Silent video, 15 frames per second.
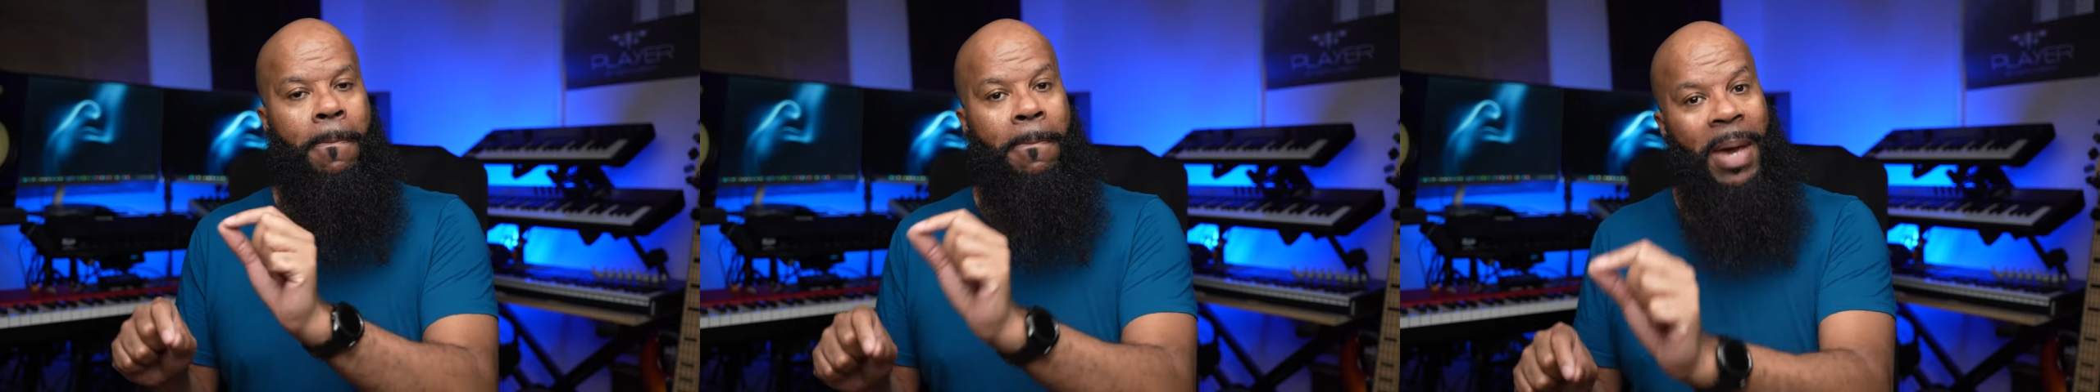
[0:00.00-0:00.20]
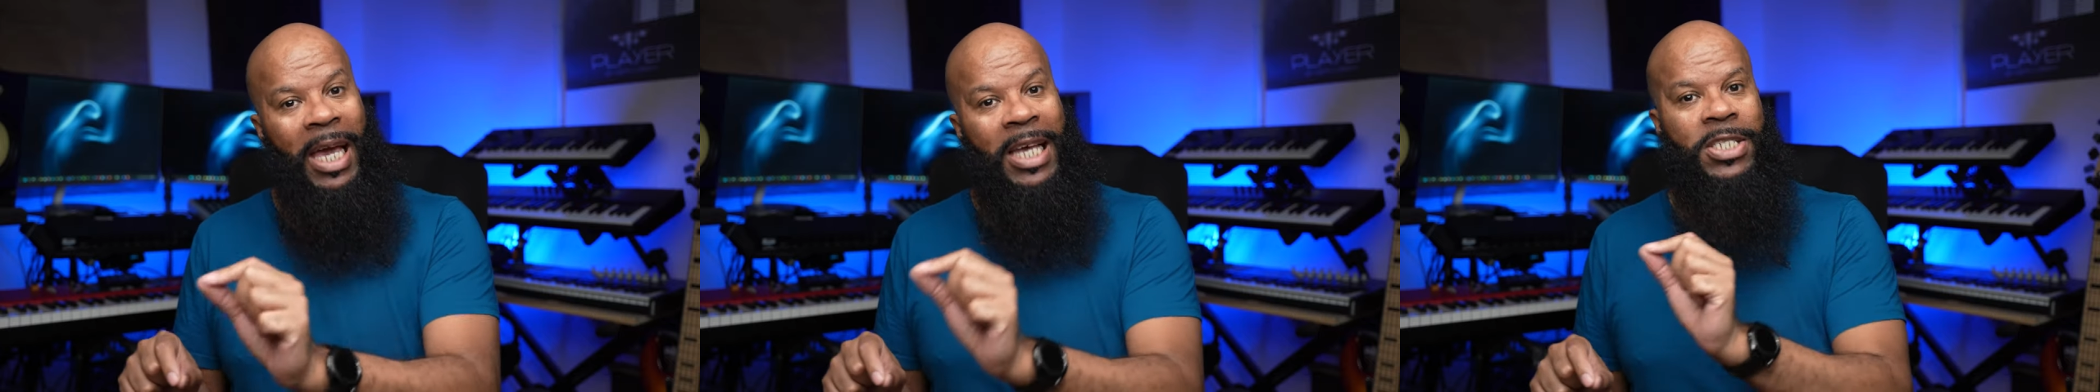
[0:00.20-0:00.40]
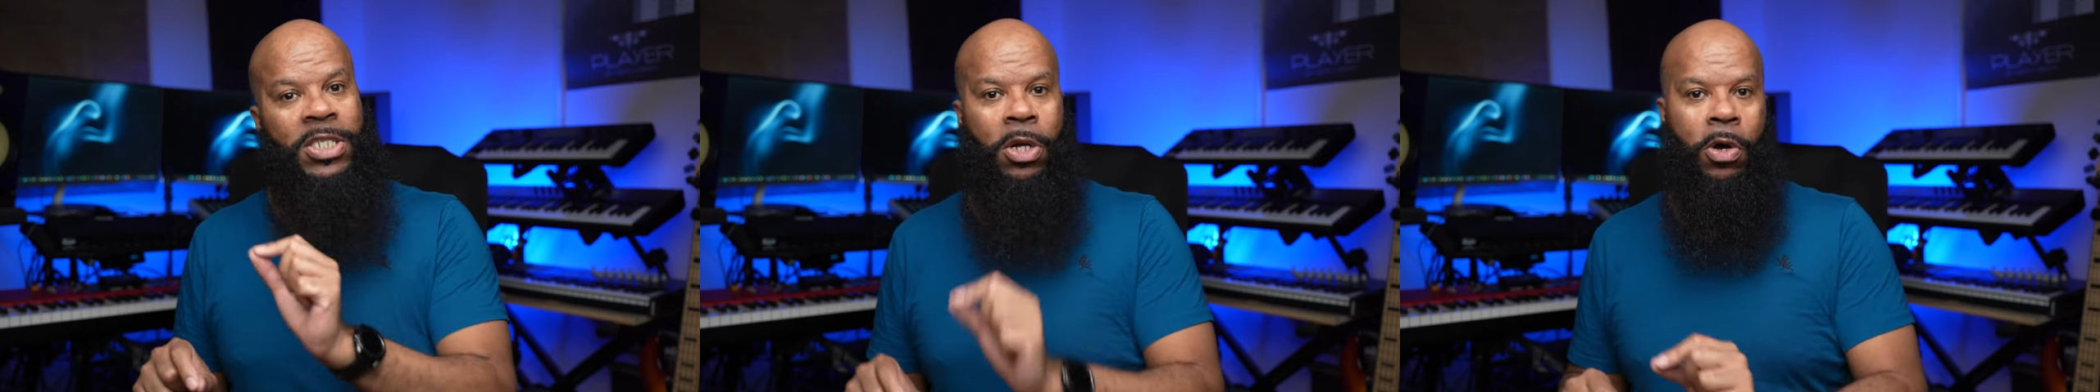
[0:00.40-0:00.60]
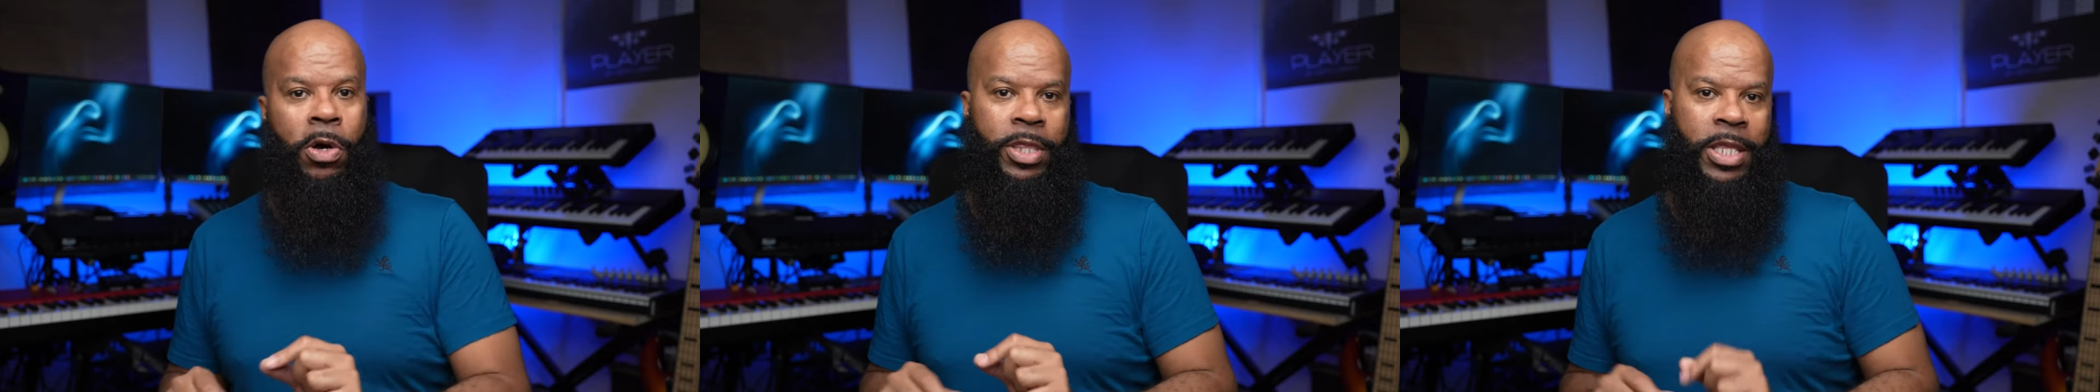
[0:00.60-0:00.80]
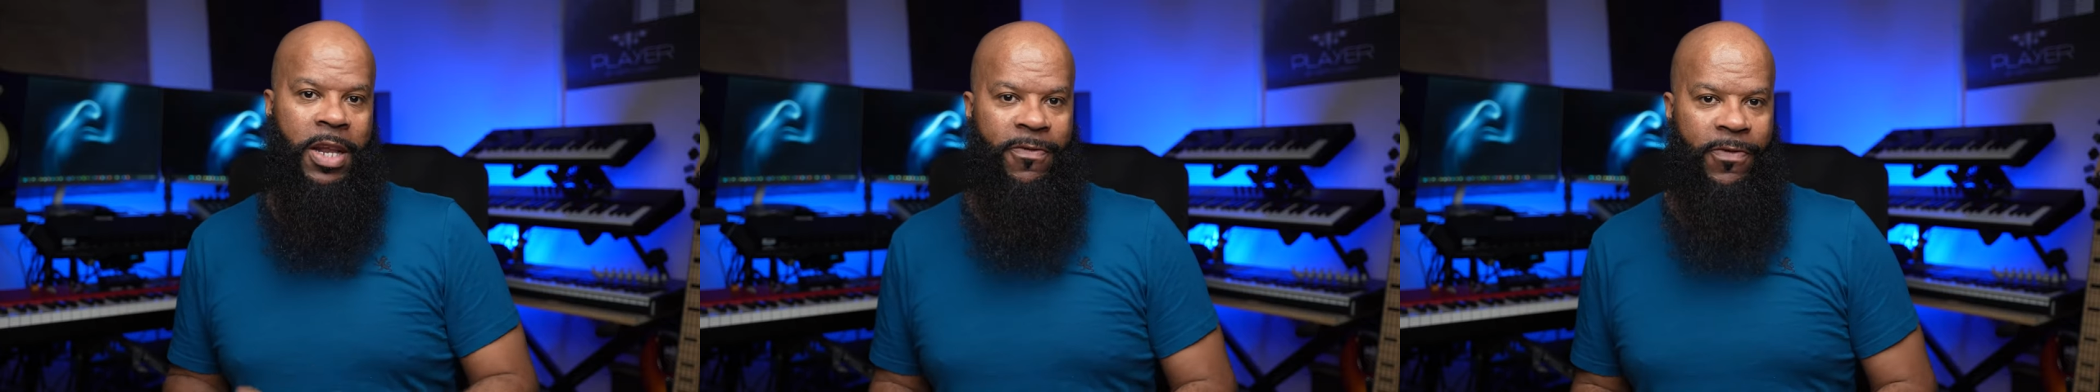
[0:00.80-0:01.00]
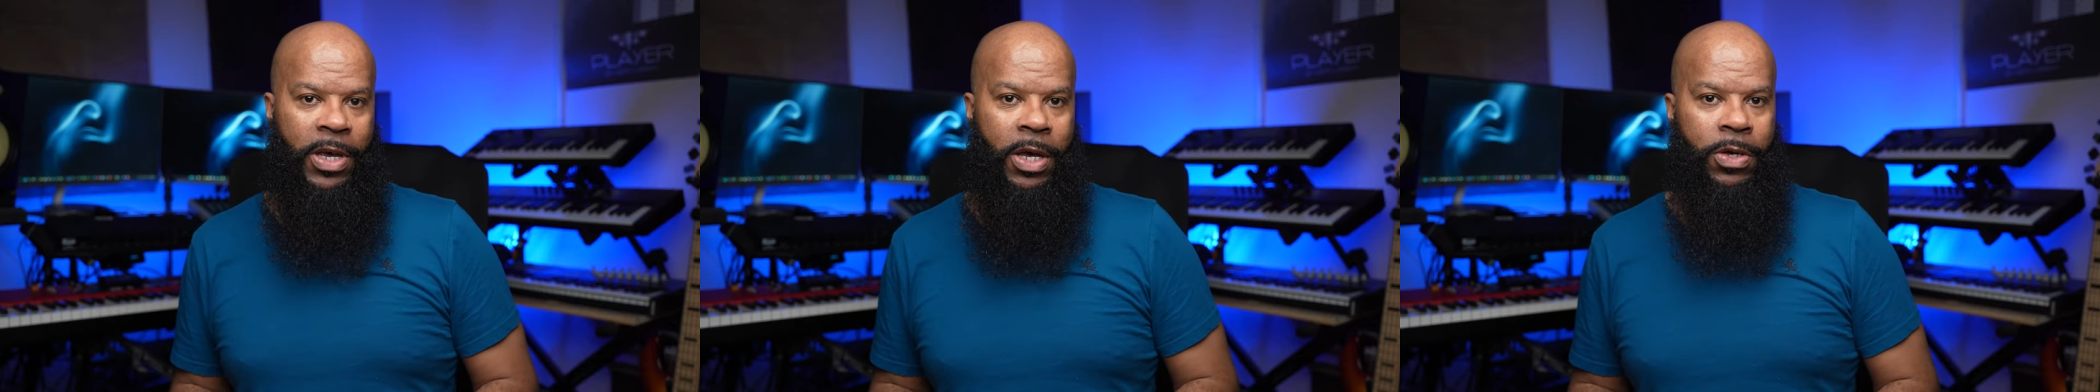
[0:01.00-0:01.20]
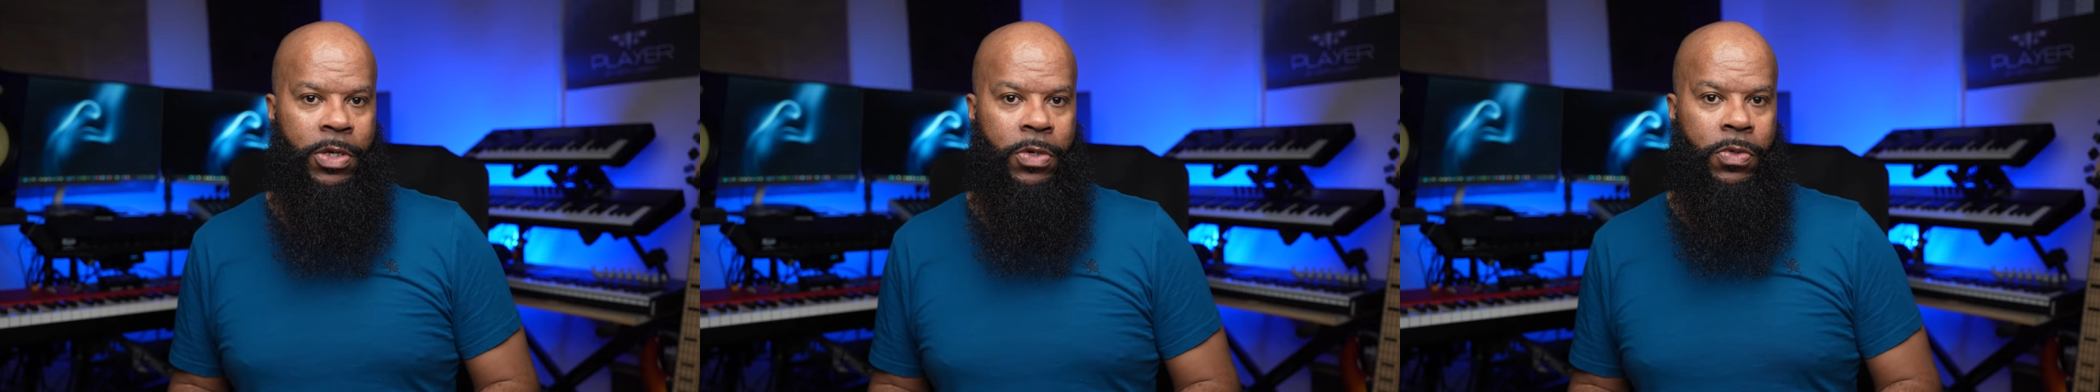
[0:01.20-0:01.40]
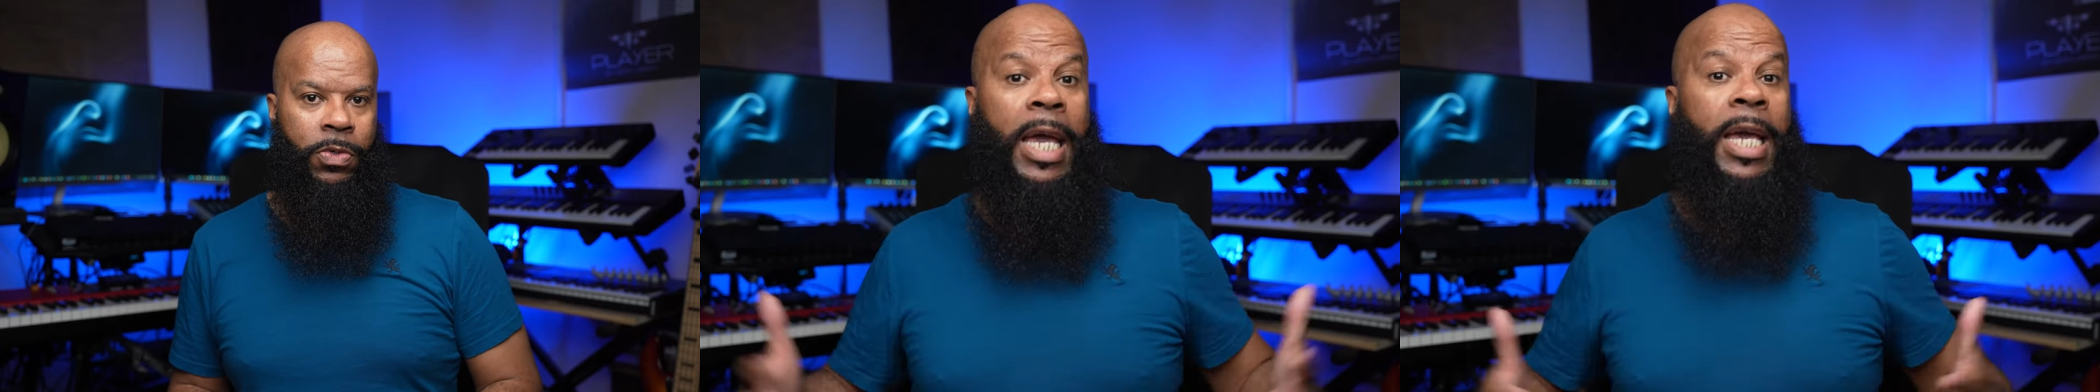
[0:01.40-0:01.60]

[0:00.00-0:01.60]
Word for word: based on that value.